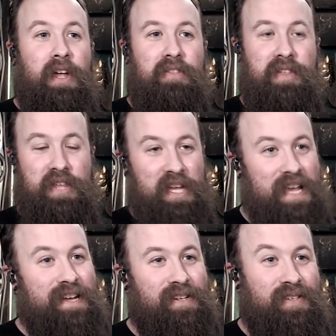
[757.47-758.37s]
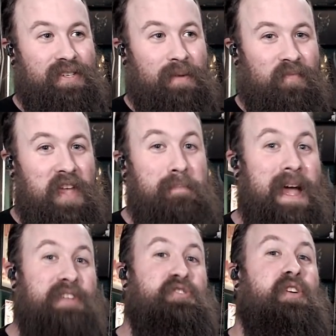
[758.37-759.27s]
The thing is, they
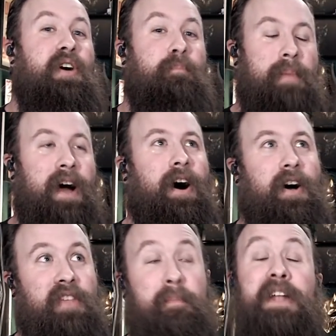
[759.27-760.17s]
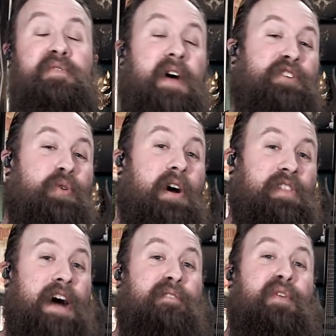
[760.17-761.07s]
manufacture a
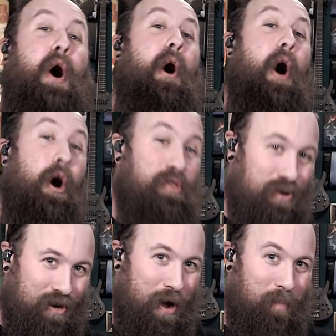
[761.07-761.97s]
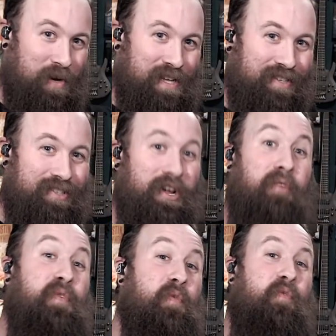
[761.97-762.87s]
lot of other companies'
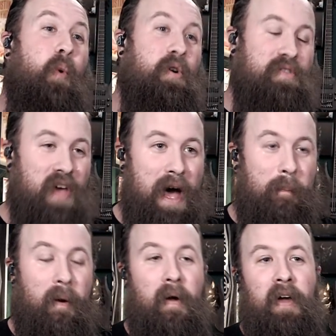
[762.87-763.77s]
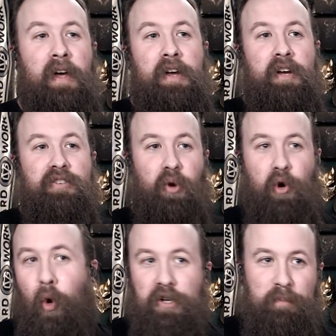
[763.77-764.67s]
stuff for them. So
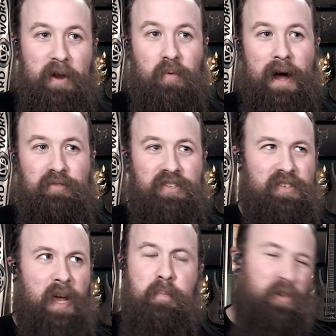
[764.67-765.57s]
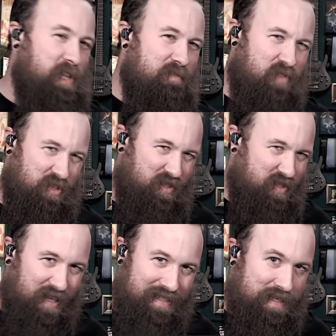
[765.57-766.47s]
Cort's been around since, I believe, the
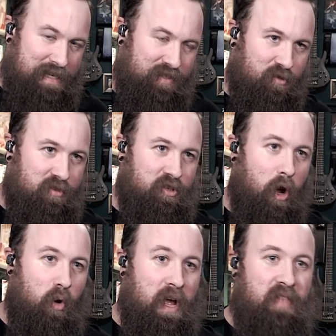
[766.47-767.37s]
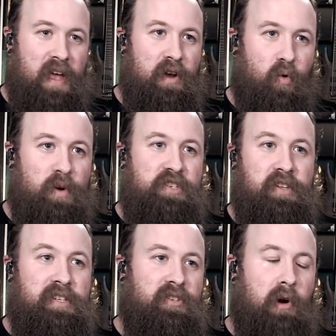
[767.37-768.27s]
60s or so, and they
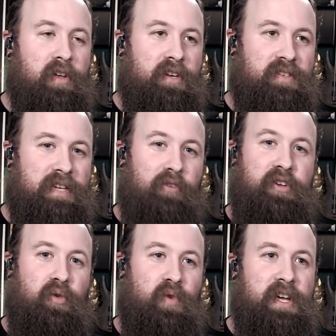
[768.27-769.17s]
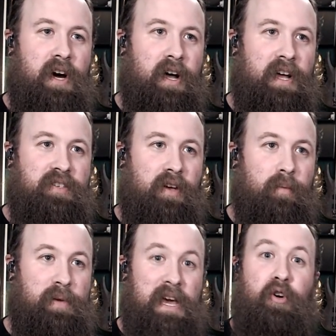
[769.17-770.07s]
originally started in South Korea as a
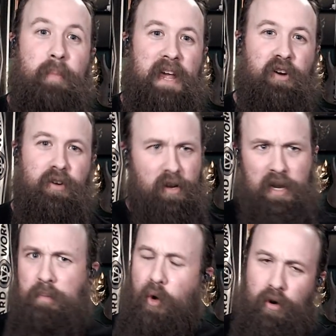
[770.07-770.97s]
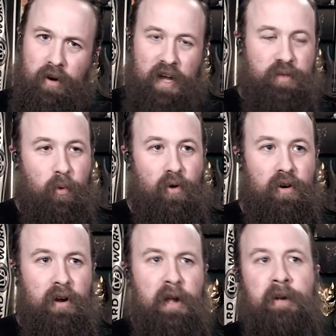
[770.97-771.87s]
piano maker and an importer and exporter.